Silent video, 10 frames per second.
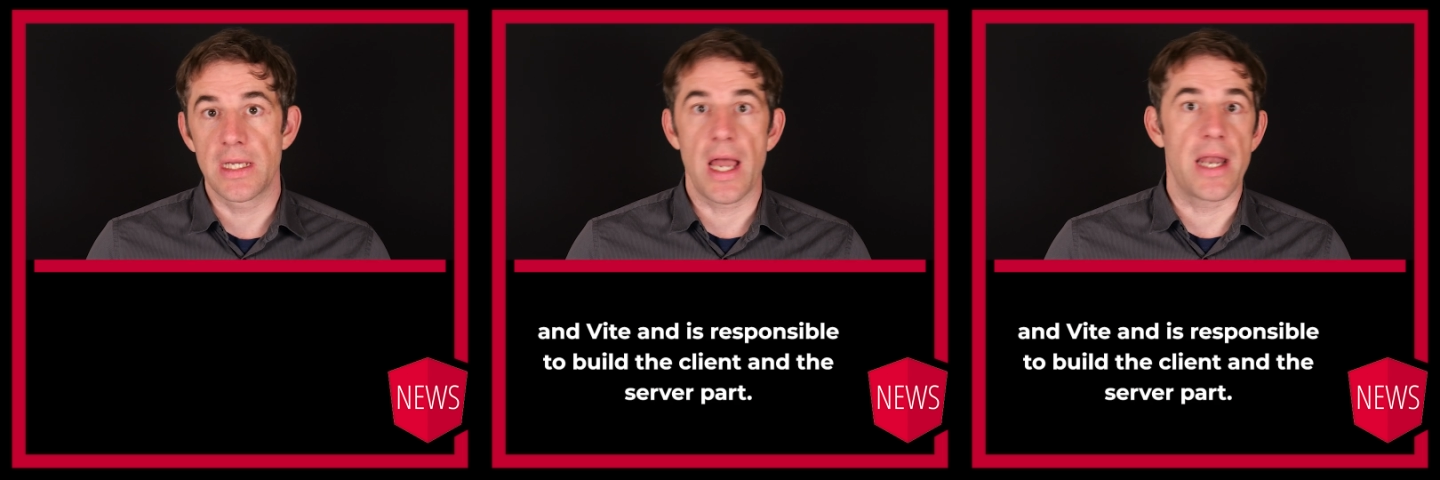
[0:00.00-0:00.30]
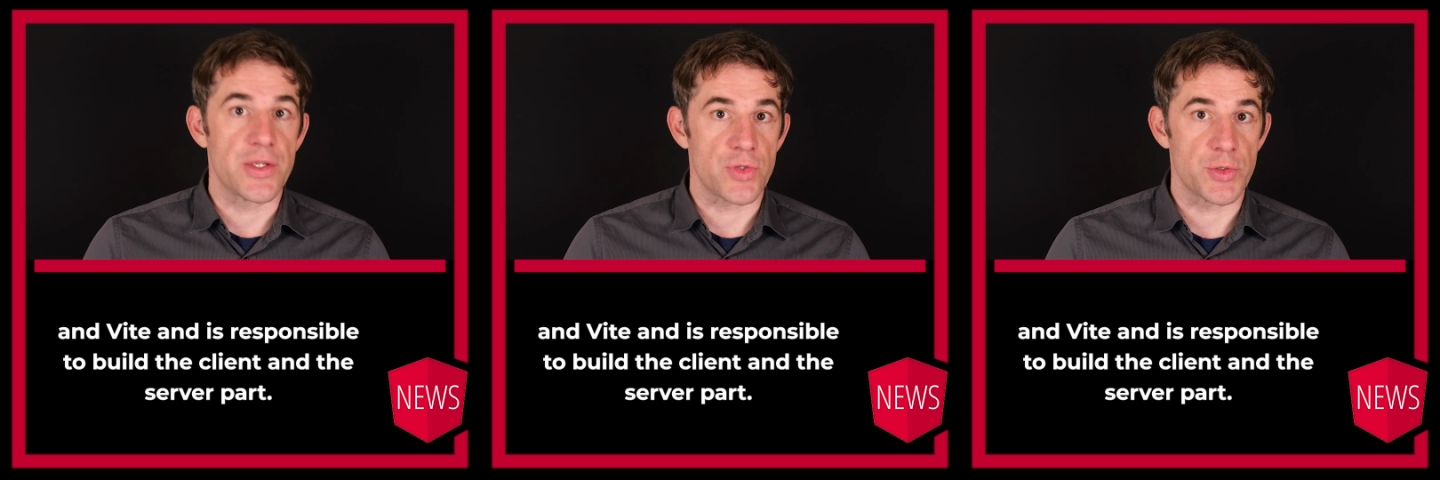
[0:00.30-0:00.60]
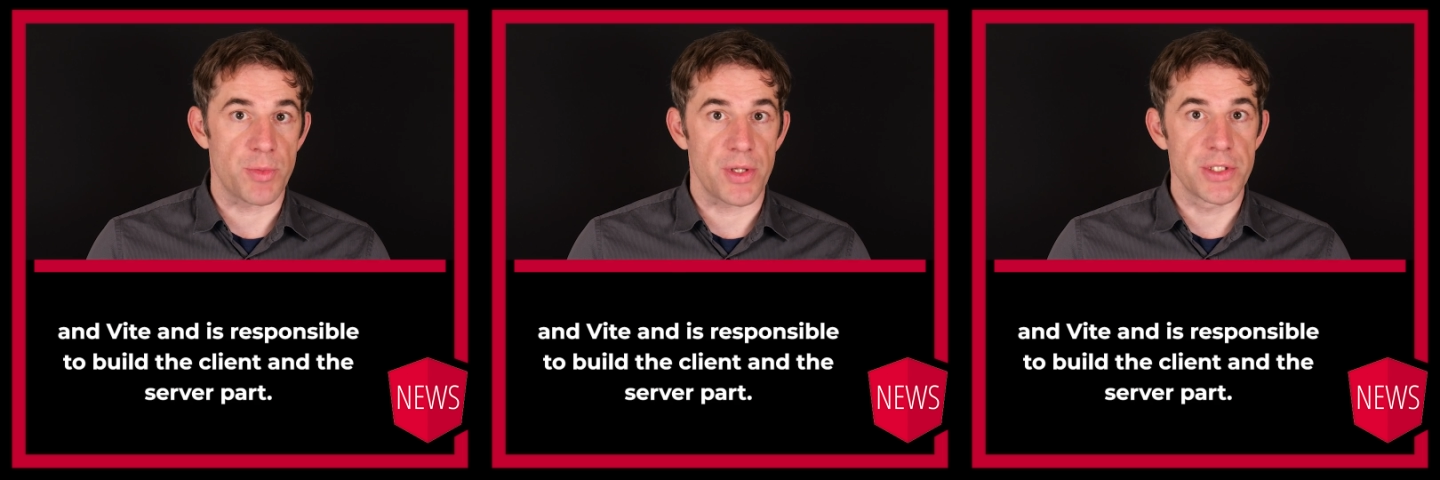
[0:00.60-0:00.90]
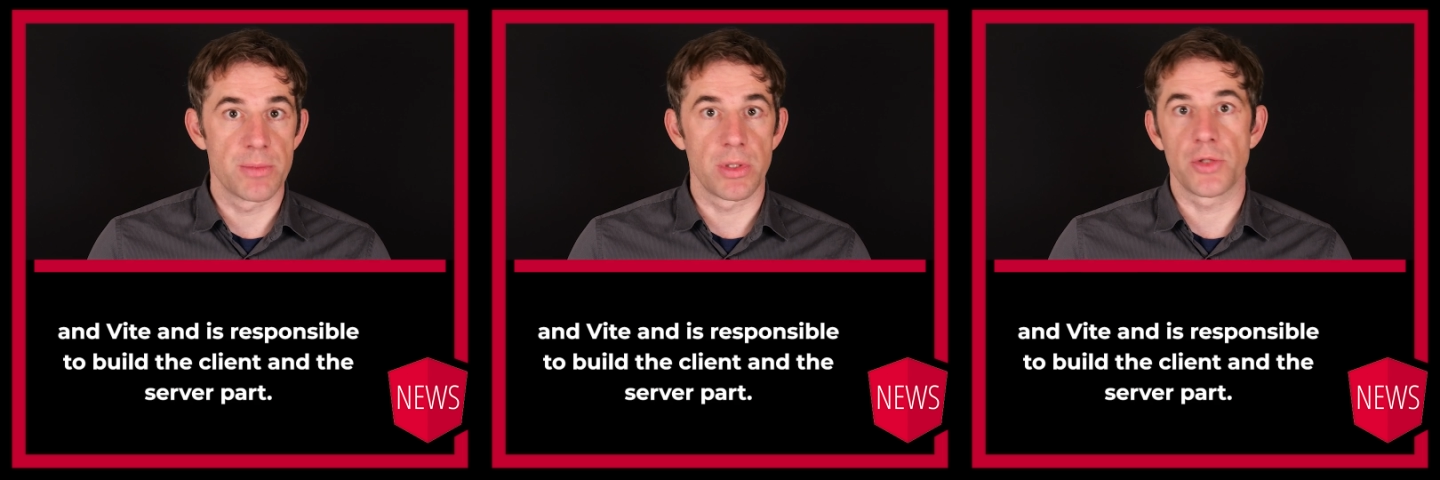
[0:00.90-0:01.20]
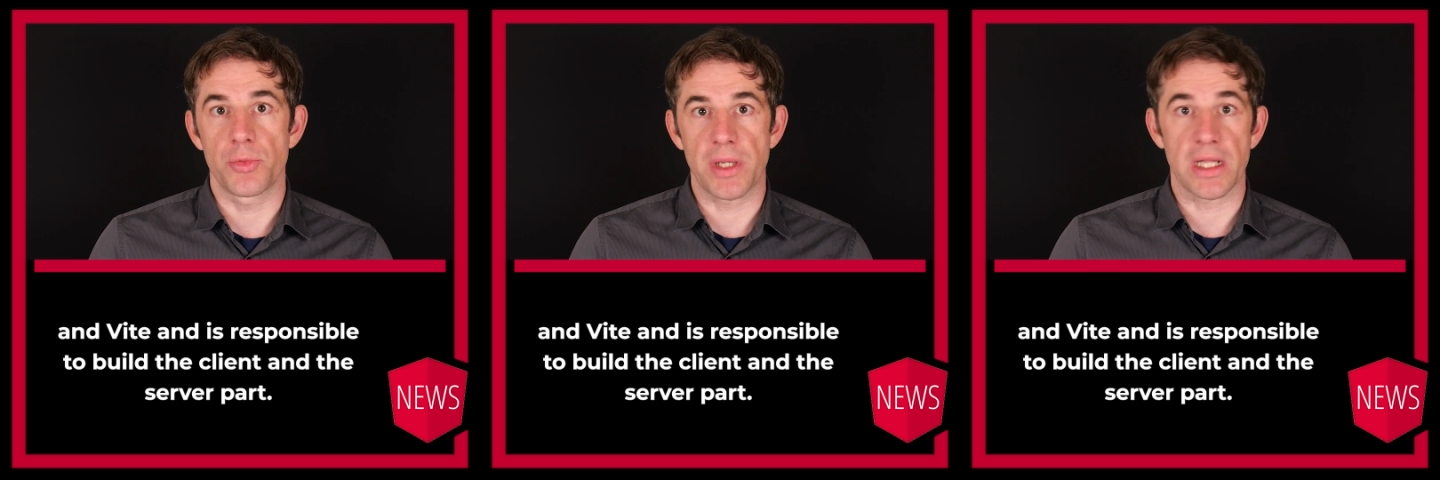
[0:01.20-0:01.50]
and is responsible
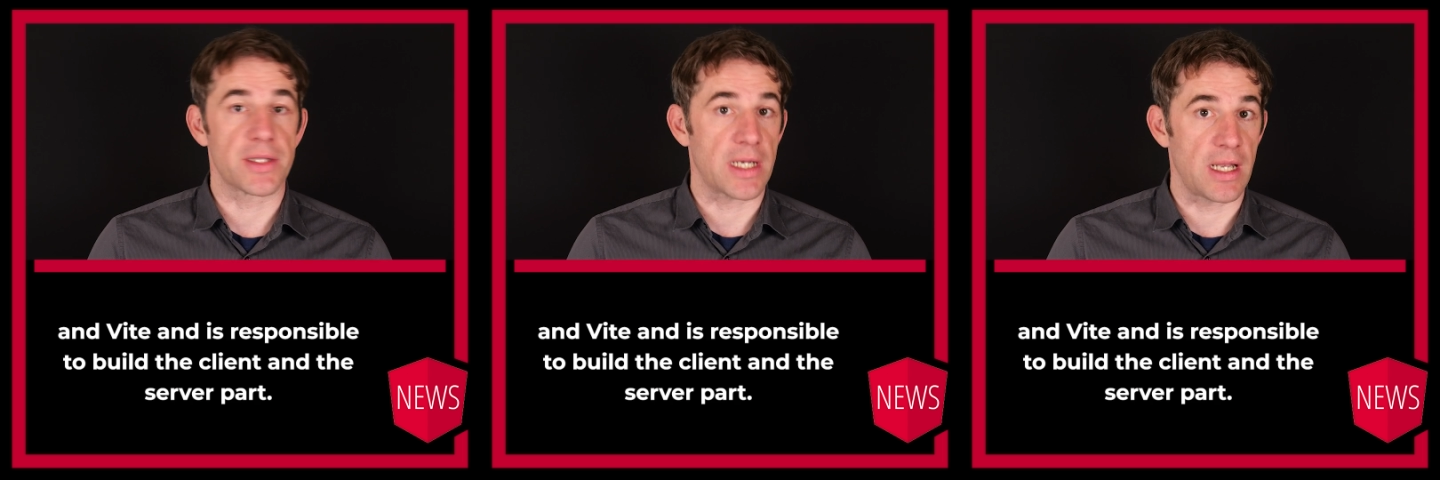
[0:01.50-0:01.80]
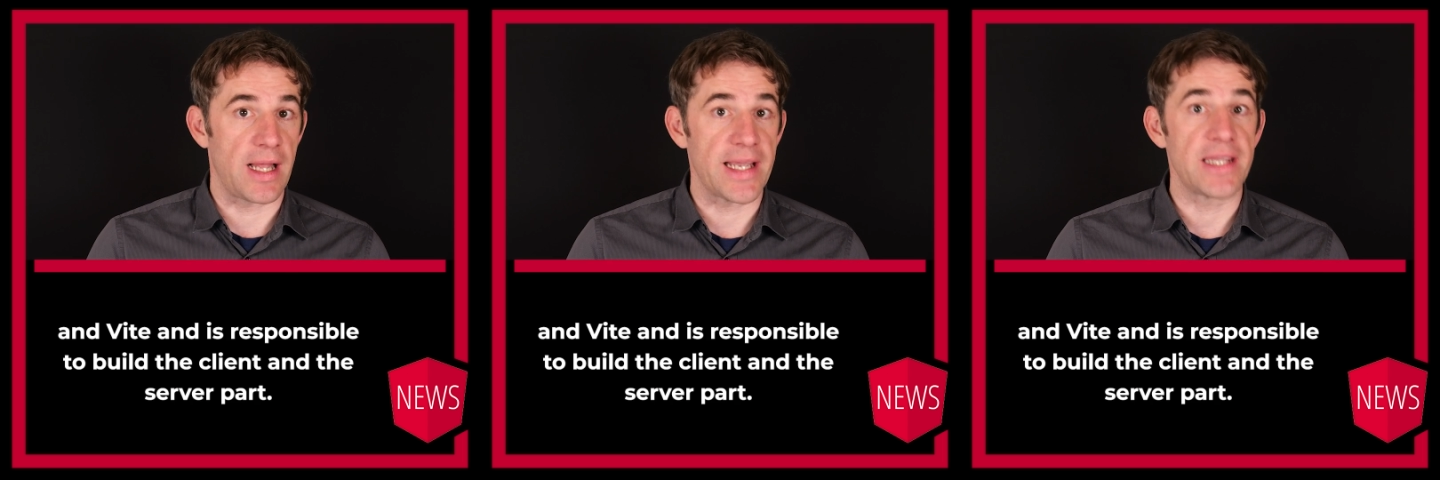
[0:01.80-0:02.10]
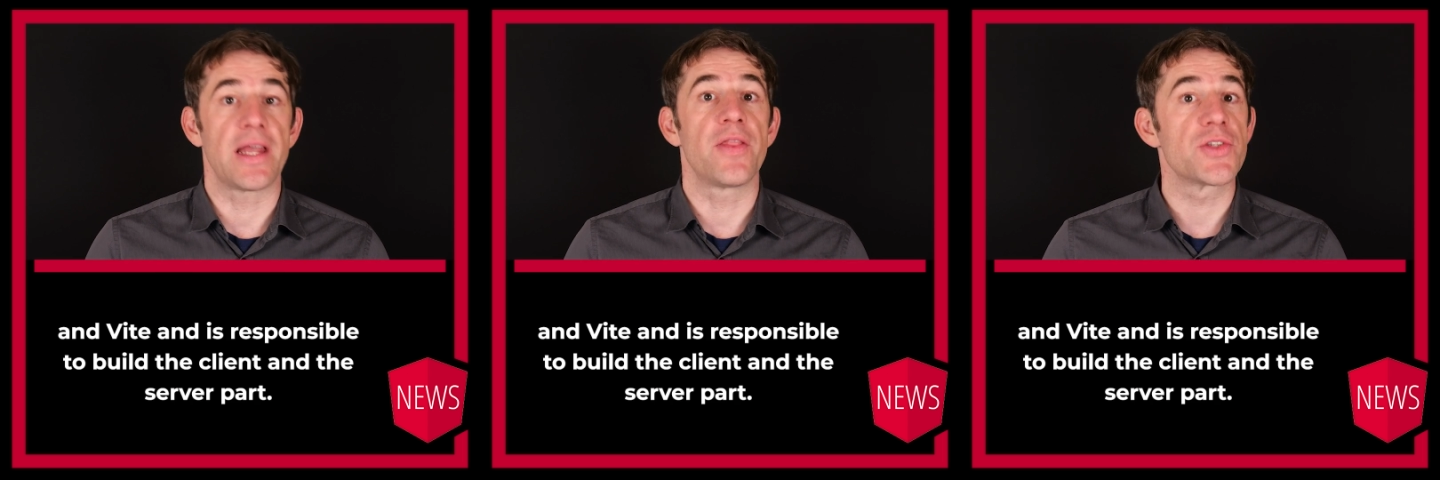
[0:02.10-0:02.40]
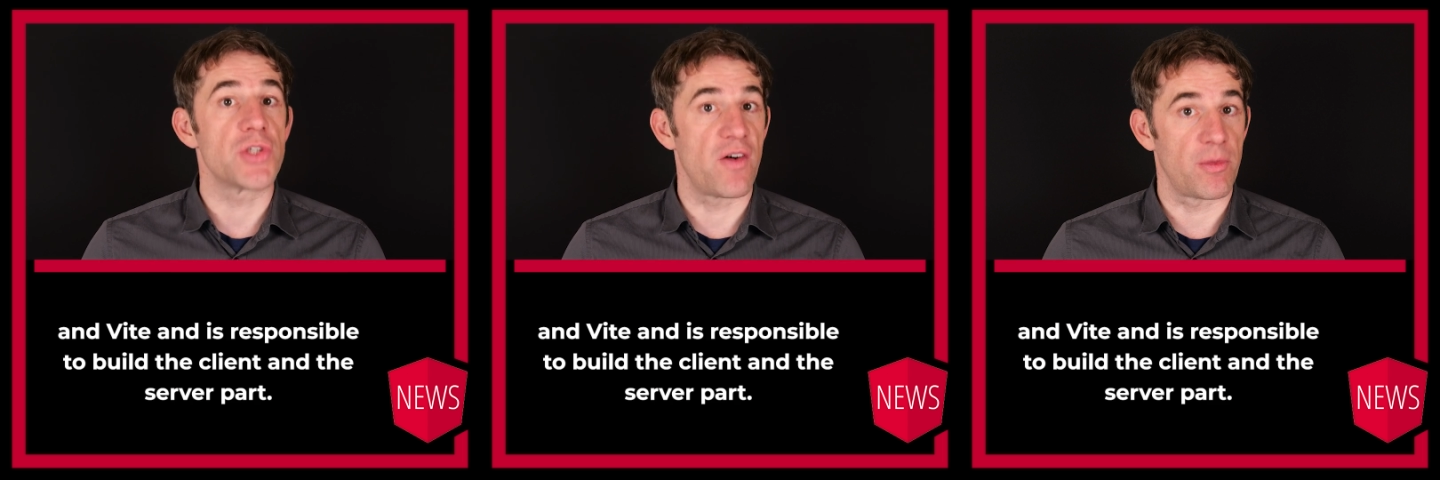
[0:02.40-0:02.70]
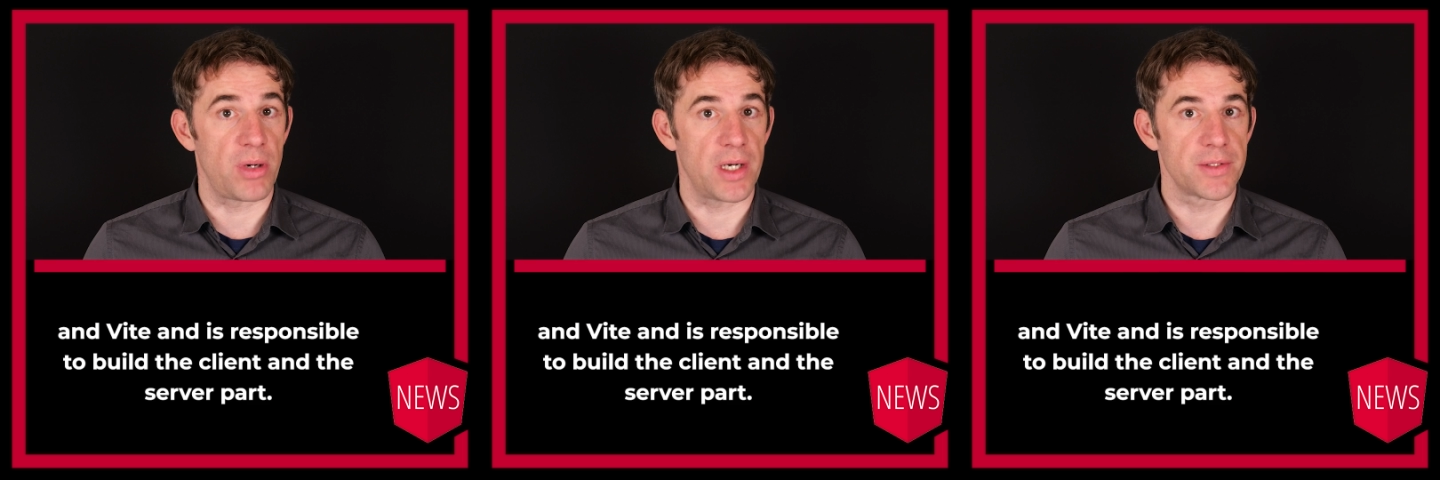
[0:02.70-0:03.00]
to build the client and the server
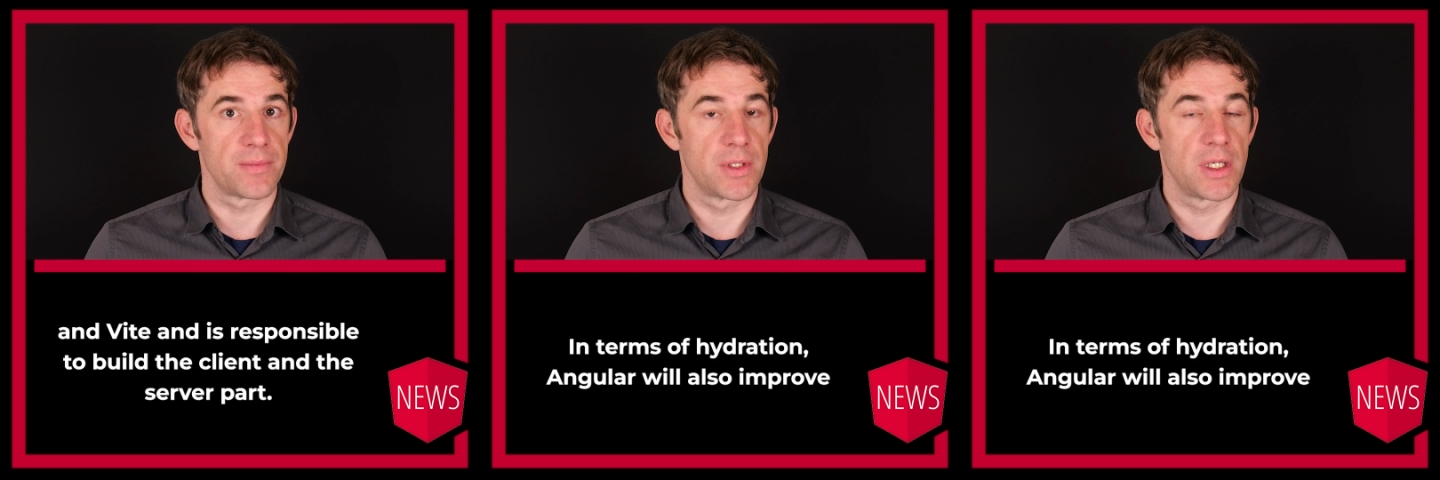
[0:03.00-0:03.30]
part.